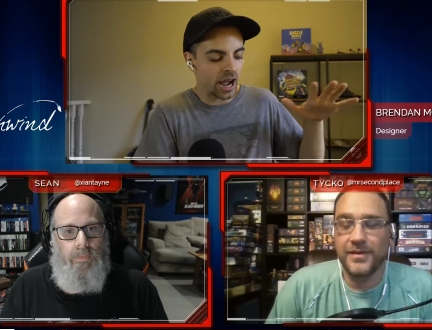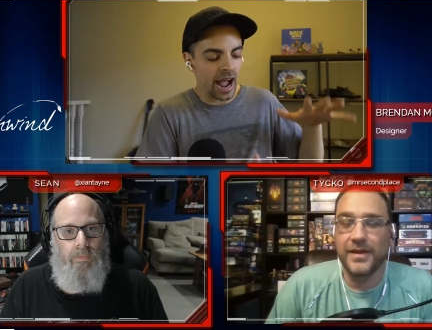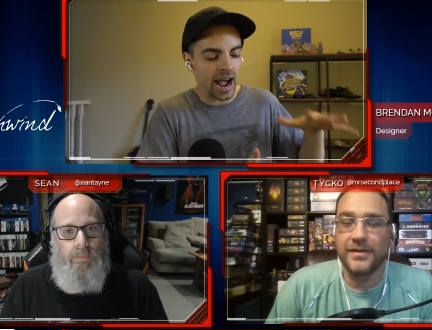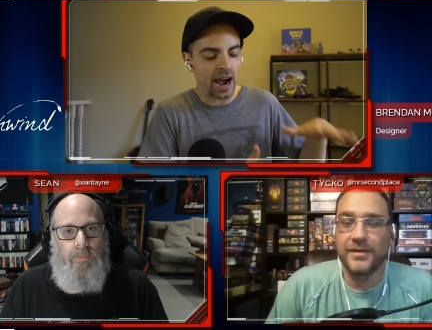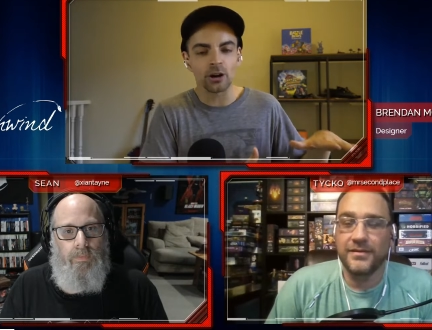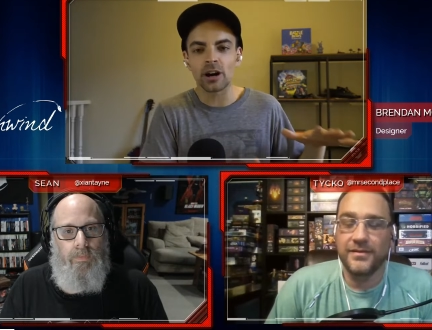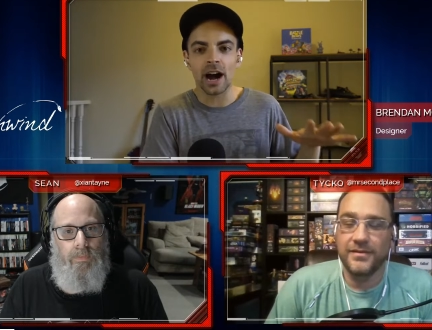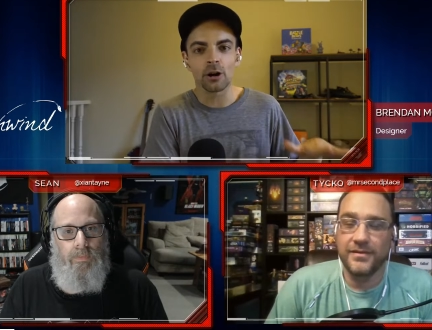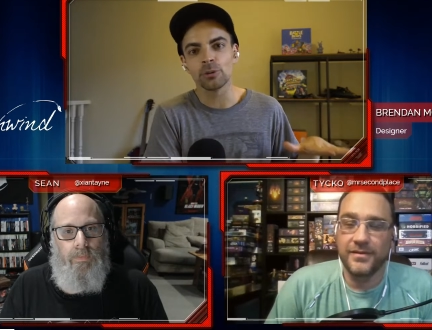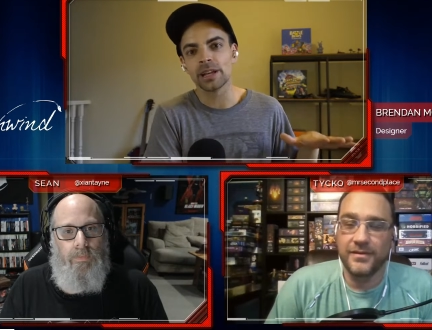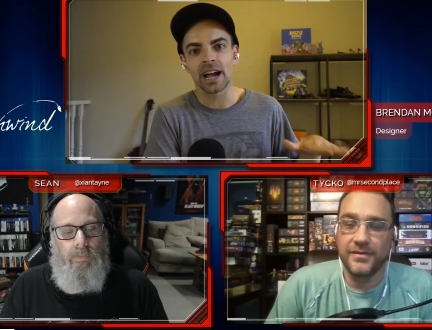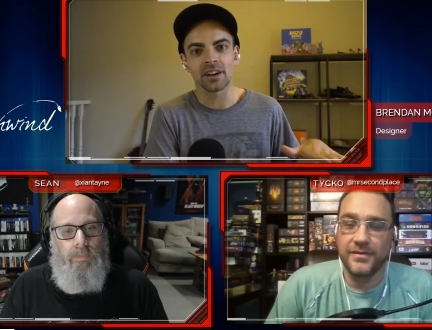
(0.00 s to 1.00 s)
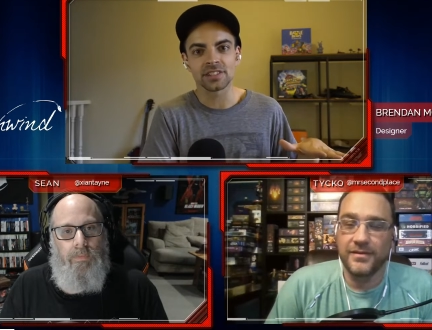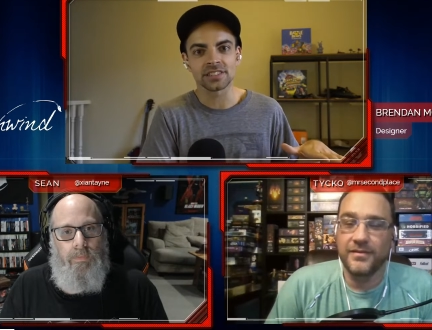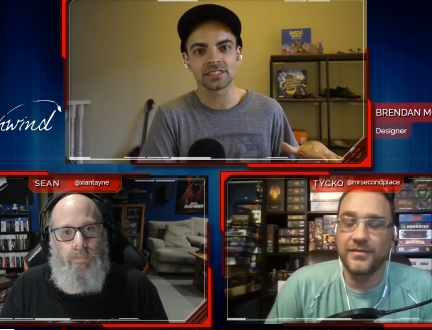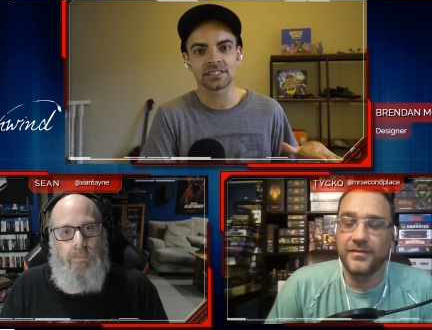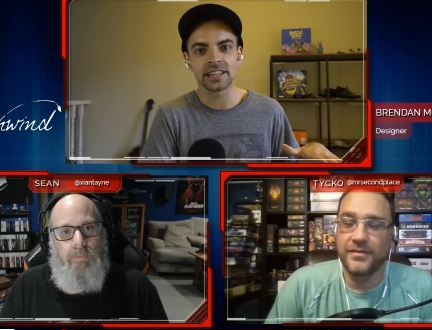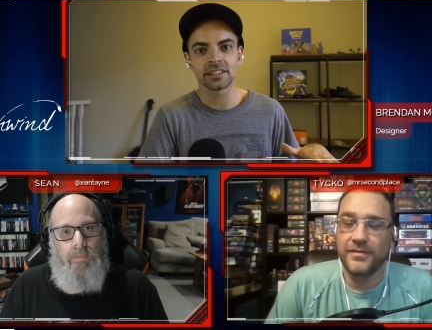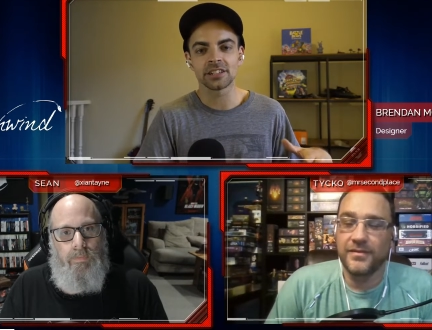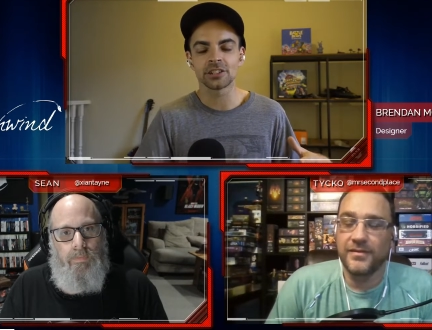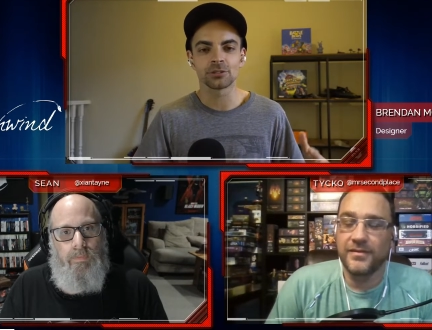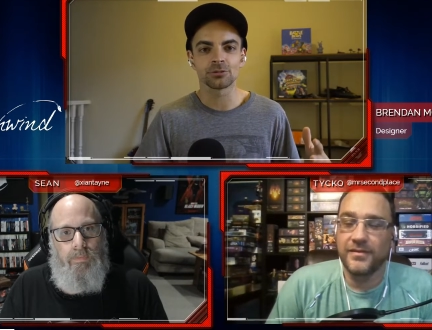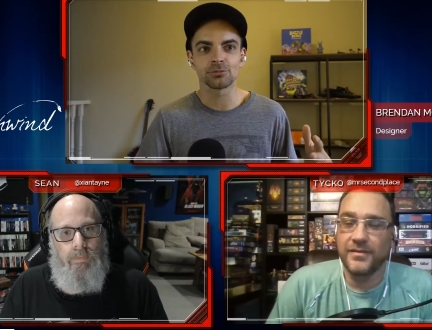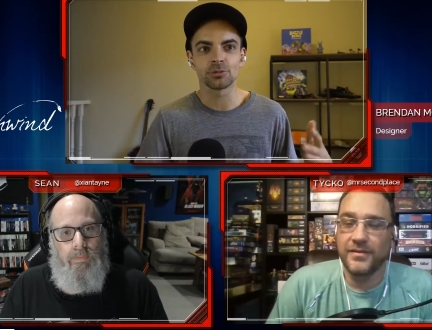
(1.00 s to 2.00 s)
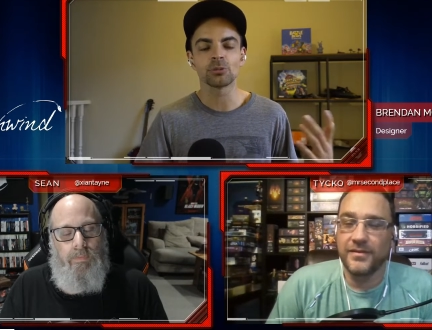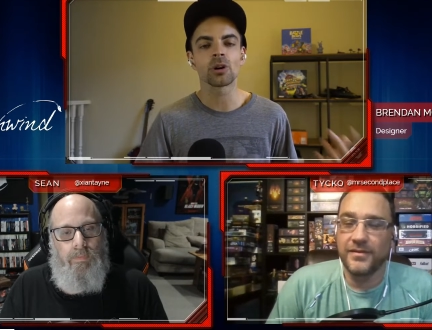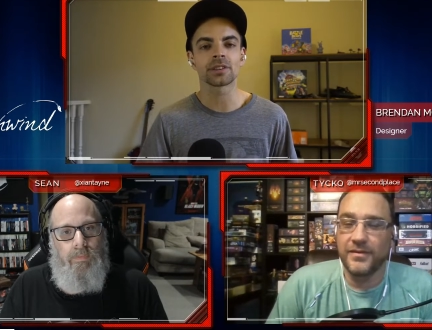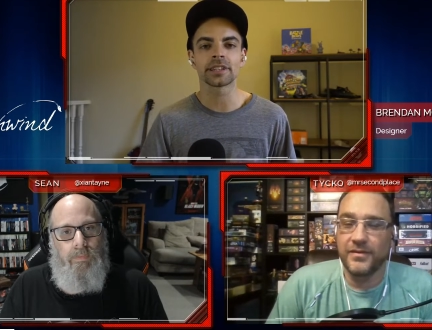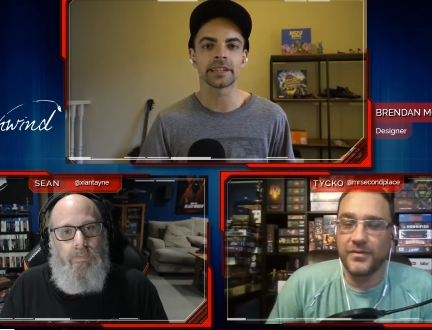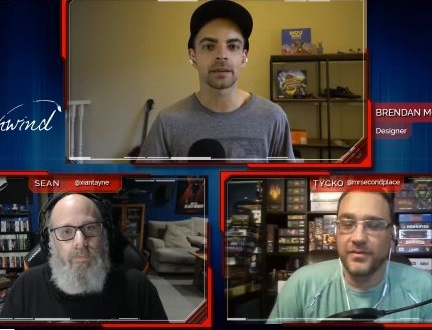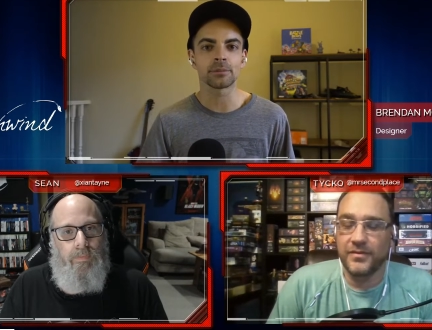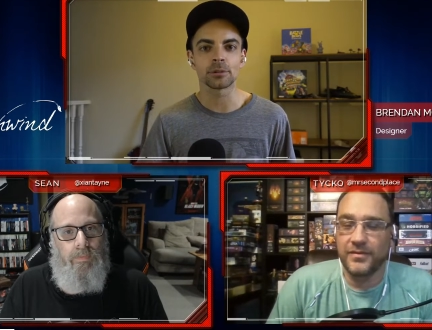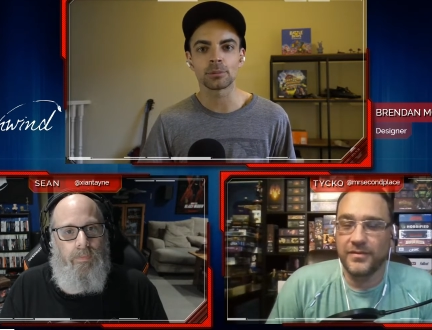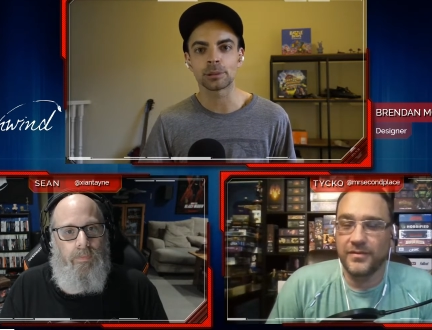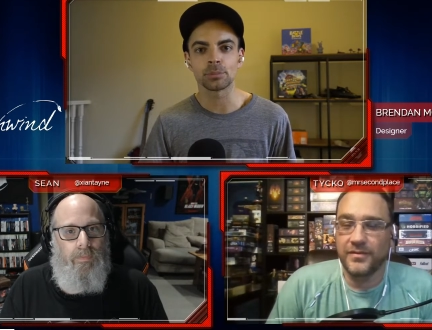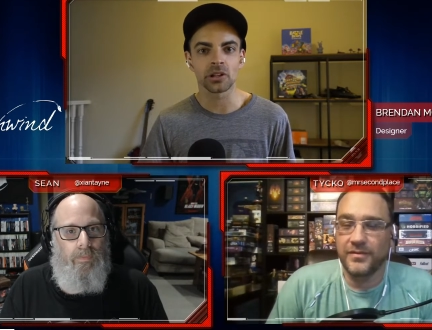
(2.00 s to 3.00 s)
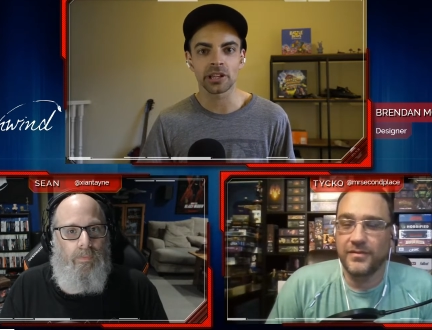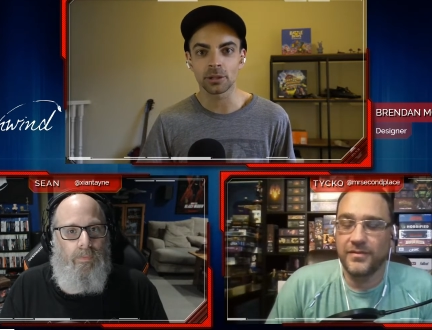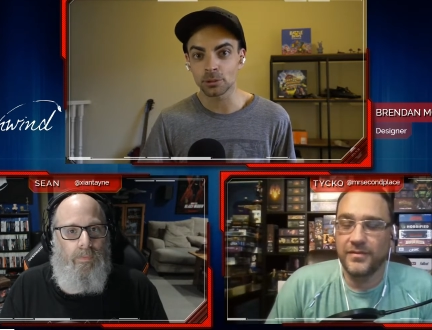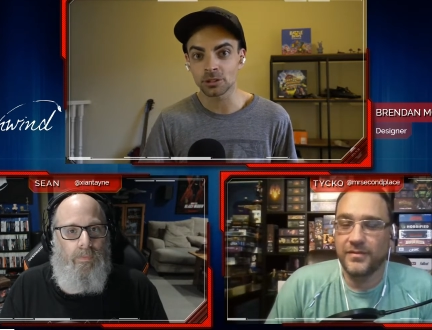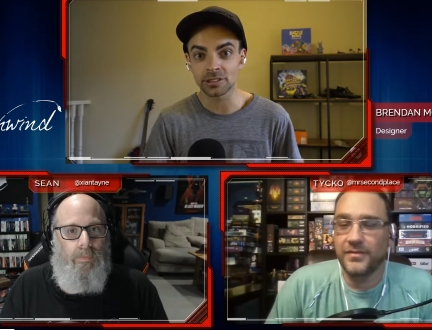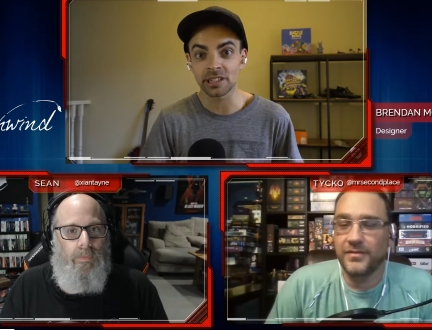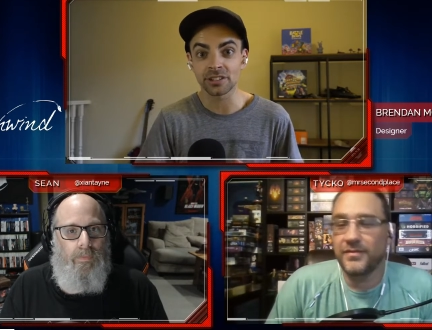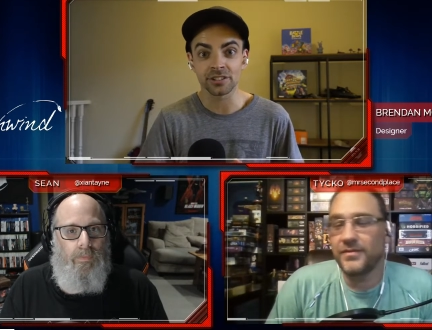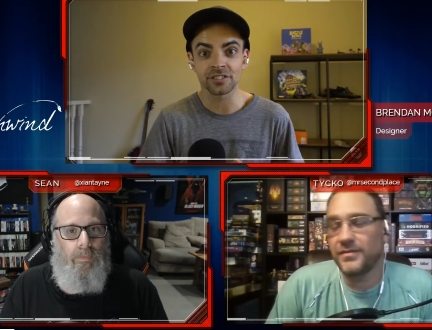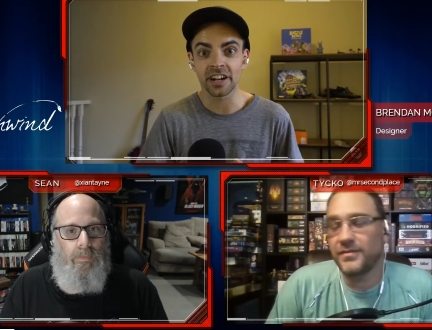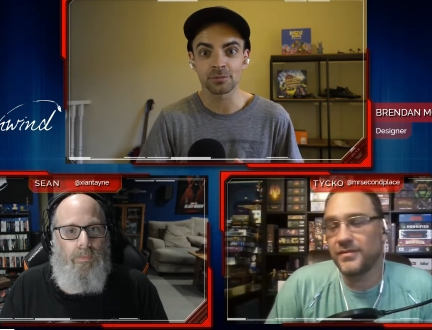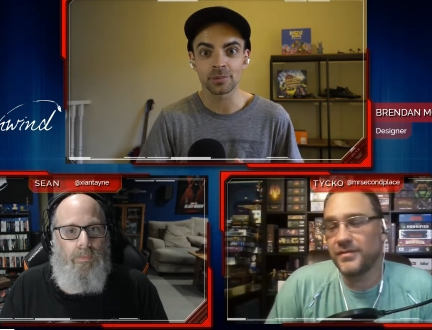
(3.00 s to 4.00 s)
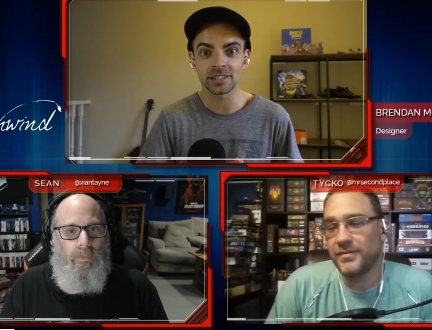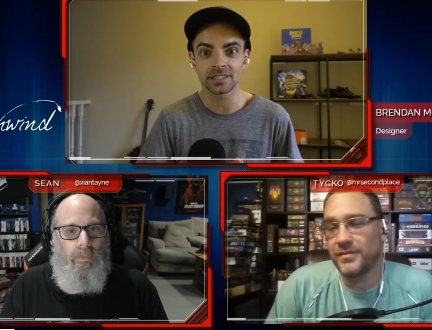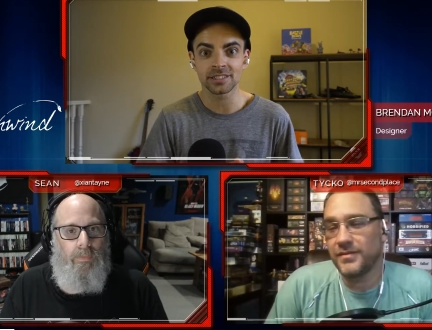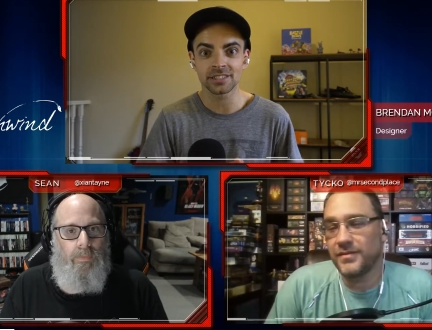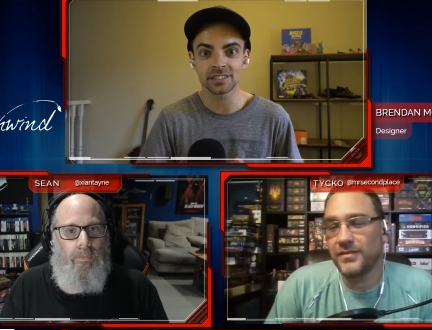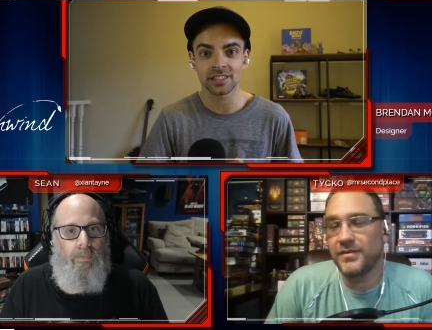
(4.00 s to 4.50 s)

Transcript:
Speaker 1: how how we have the state. You know, we want the game to be playable in under five minutes, and